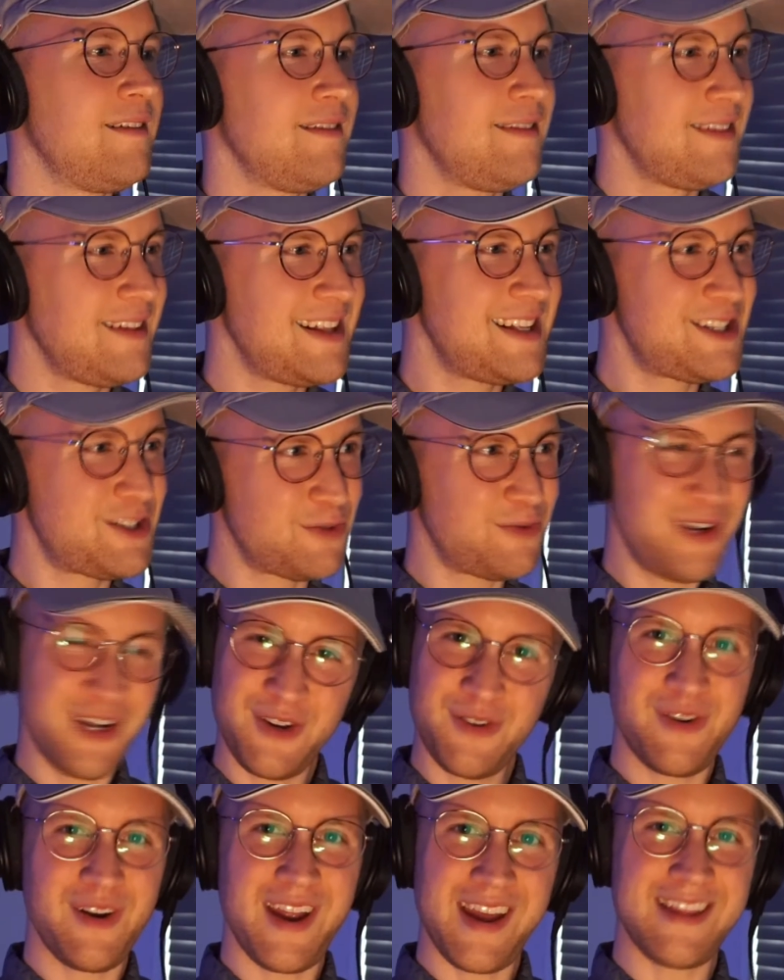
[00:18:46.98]
Let's
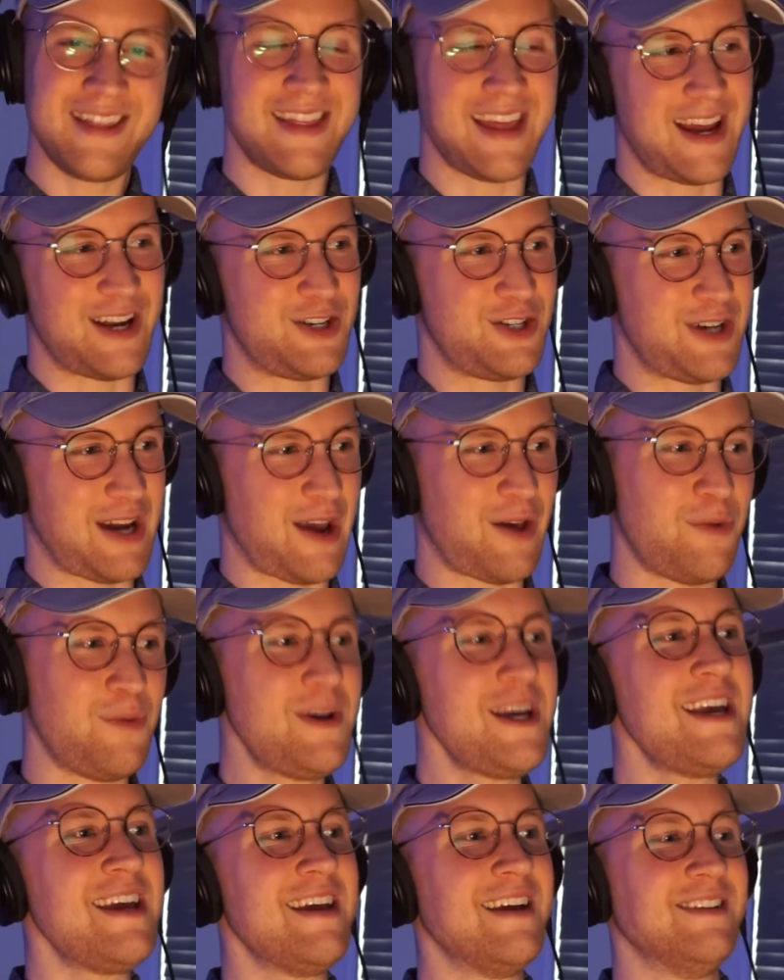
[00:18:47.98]
recreate that, shall
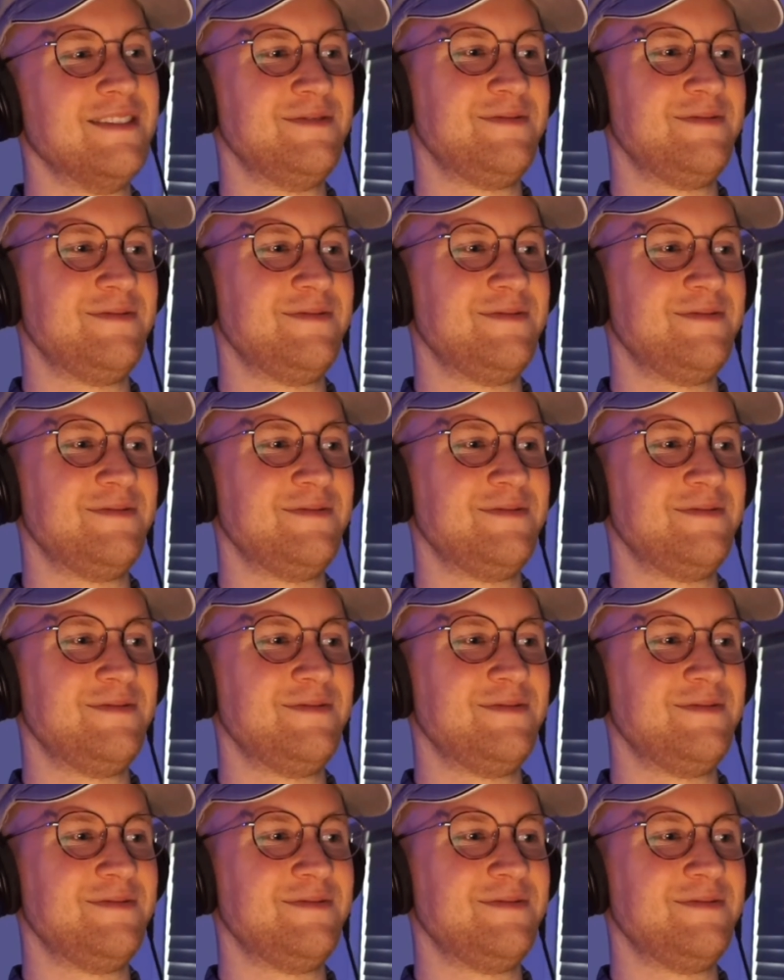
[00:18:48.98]
we?